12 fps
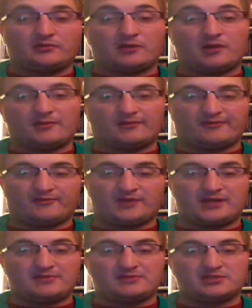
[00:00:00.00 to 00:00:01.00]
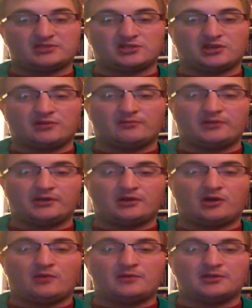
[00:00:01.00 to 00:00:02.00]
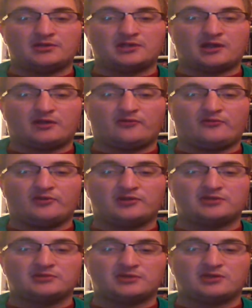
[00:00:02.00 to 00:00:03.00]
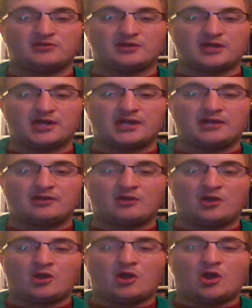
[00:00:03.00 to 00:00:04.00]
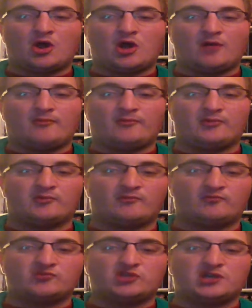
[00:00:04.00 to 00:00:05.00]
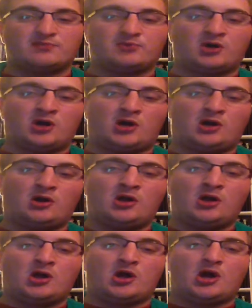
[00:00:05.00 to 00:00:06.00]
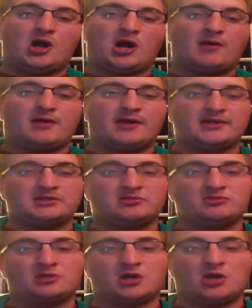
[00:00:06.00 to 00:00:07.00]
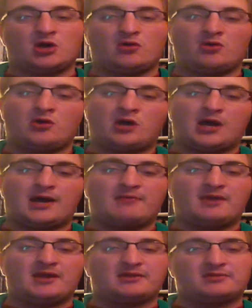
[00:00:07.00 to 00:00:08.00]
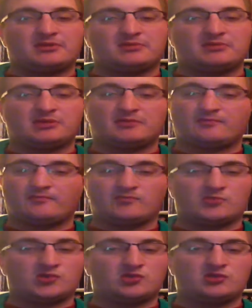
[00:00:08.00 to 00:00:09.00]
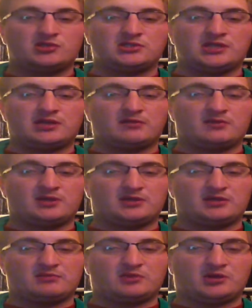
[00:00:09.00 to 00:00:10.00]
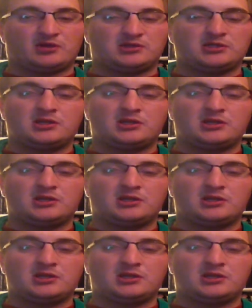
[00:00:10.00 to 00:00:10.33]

up in flames and so, but hoping California to be okay. Jake Paul, as you know, I'm not being criticized for anything, but